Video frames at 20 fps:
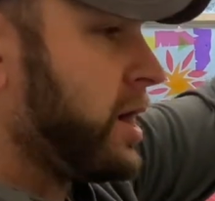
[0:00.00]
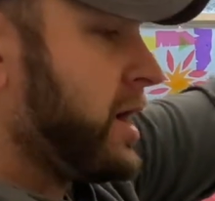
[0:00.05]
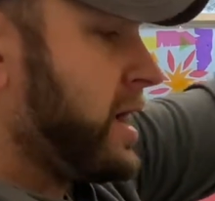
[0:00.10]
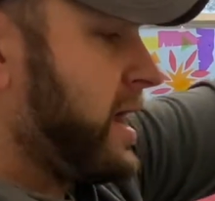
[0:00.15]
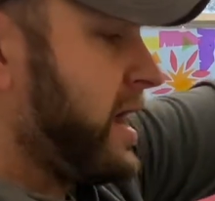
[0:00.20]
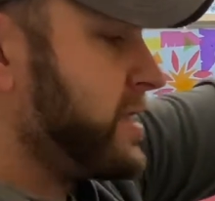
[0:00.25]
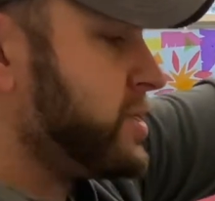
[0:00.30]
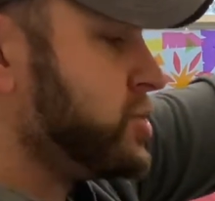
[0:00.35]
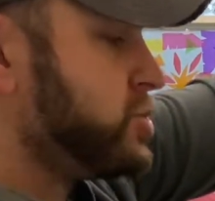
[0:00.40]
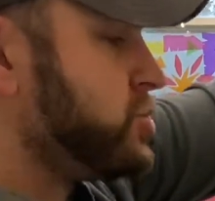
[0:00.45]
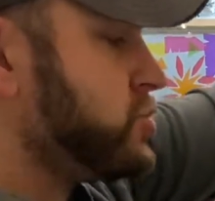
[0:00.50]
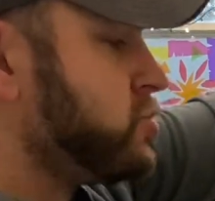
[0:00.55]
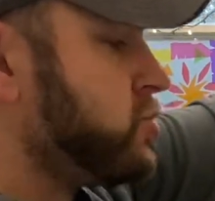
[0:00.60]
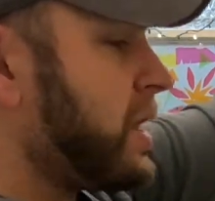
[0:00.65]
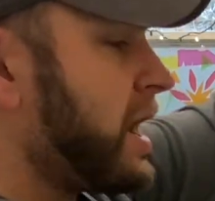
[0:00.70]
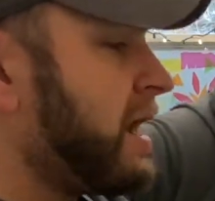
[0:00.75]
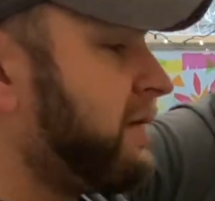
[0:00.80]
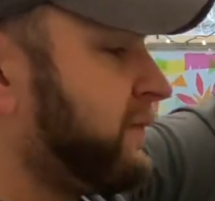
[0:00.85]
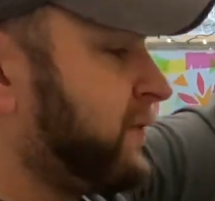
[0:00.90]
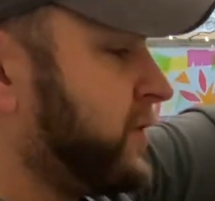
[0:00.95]
and you
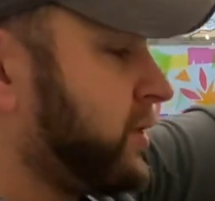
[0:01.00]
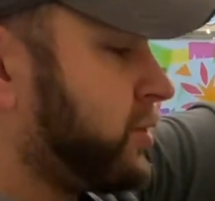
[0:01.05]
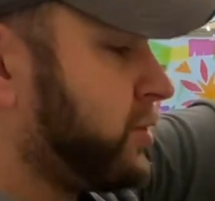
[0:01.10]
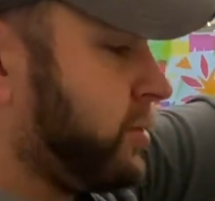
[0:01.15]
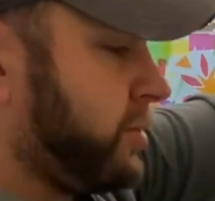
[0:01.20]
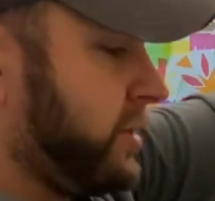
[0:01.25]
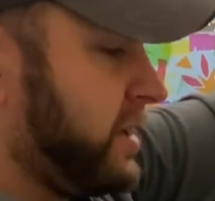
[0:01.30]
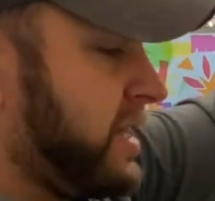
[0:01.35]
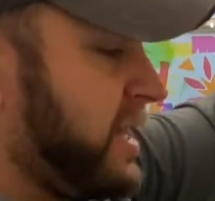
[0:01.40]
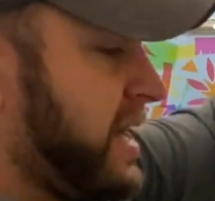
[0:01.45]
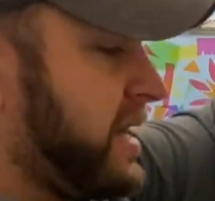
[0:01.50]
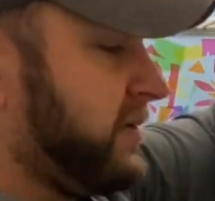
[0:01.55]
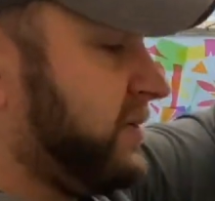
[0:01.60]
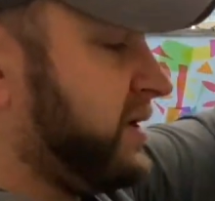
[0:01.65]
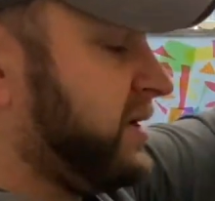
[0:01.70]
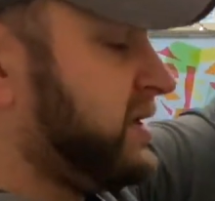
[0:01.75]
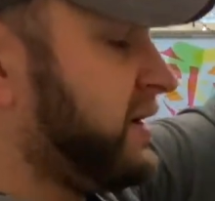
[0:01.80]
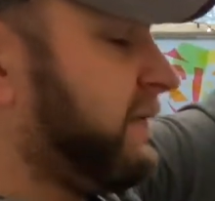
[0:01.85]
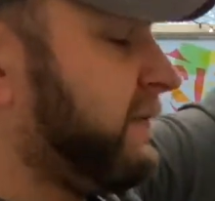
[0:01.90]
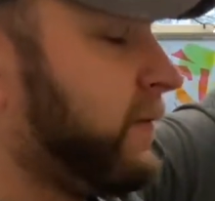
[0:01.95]
have to create
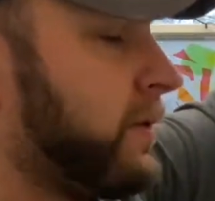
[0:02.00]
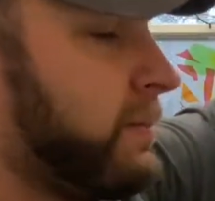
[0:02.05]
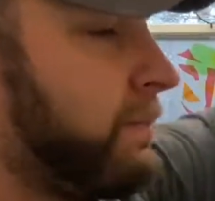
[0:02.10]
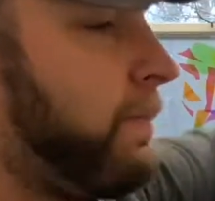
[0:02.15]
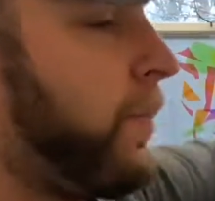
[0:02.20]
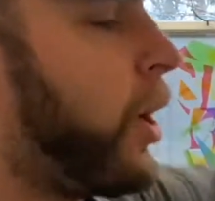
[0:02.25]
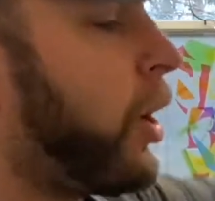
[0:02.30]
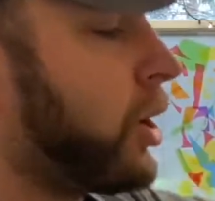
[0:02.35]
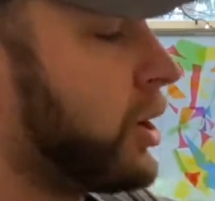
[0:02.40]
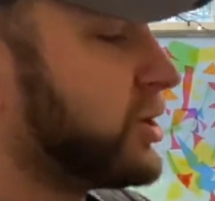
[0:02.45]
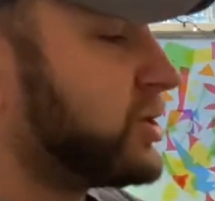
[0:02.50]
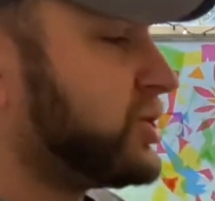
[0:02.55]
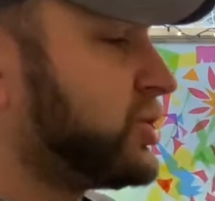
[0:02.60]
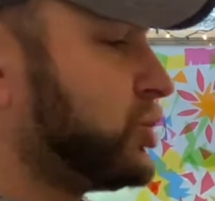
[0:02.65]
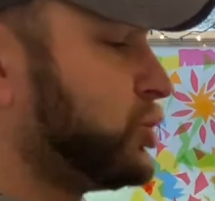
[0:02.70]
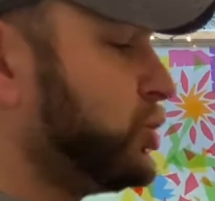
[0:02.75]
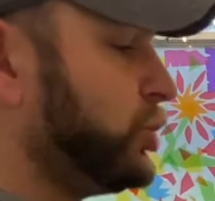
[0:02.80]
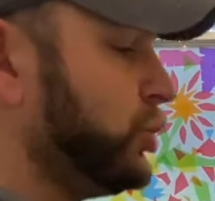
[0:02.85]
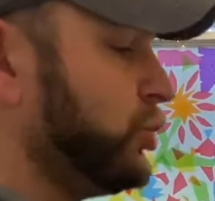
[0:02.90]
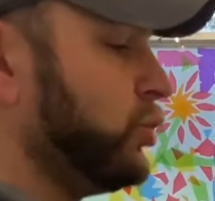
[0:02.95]
the different parts
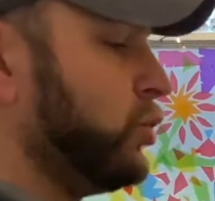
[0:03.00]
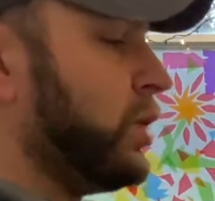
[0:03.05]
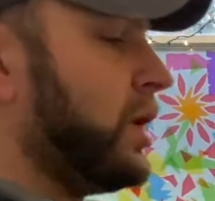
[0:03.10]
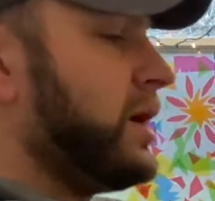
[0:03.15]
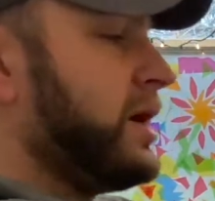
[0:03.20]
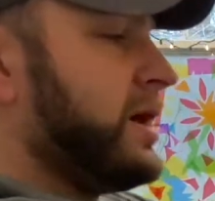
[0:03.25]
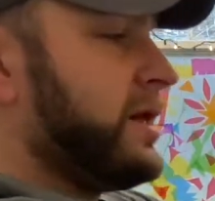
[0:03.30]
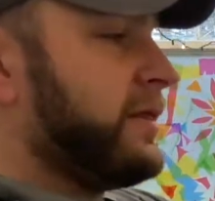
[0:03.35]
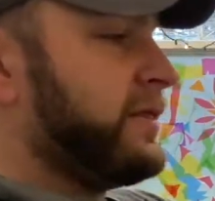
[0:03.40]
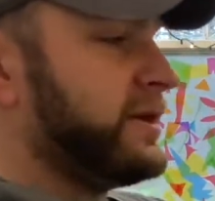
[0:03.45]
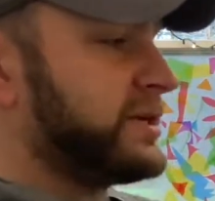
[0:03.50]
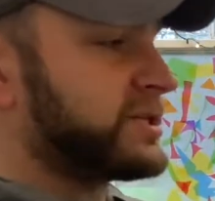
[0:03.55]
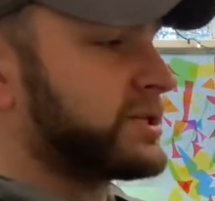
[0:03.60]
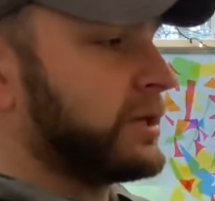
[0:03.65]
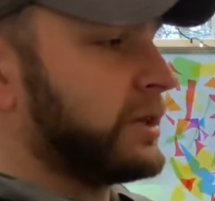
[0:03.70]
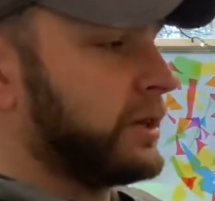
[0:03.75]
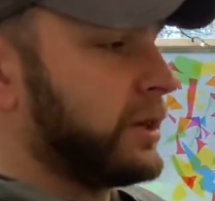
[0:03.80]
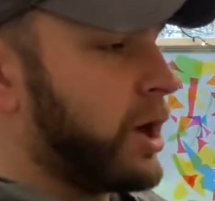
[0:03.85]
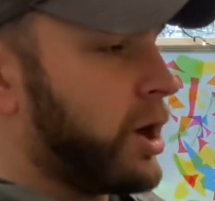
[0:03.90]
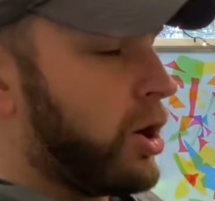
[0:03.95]
to this
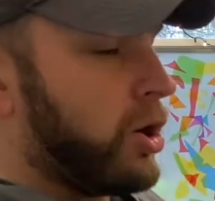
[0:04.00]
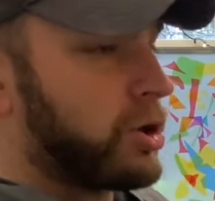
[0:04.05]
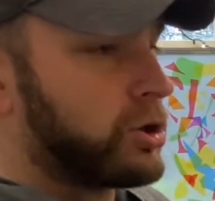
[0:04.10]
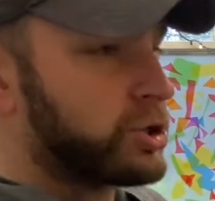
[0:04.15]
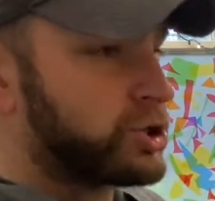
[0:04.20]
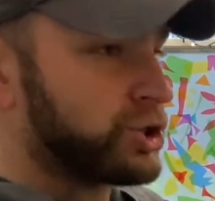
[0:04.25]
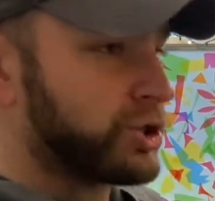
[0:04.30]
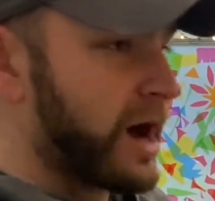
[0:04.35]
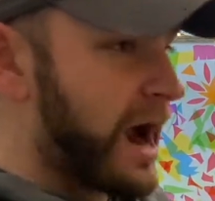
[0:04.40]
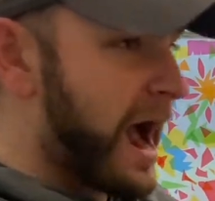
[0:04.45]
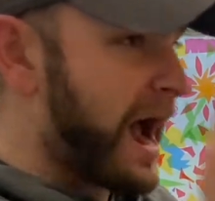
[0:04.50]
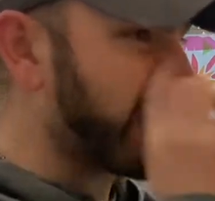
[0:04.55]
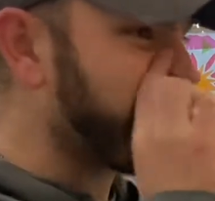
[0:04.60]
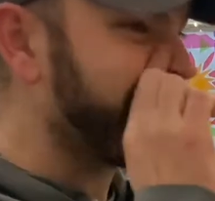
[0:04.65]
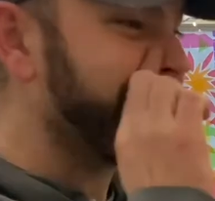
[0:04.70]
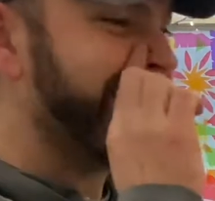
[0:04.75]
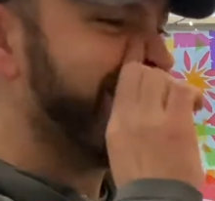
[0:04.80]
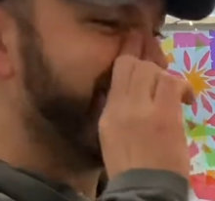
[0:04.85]
long track.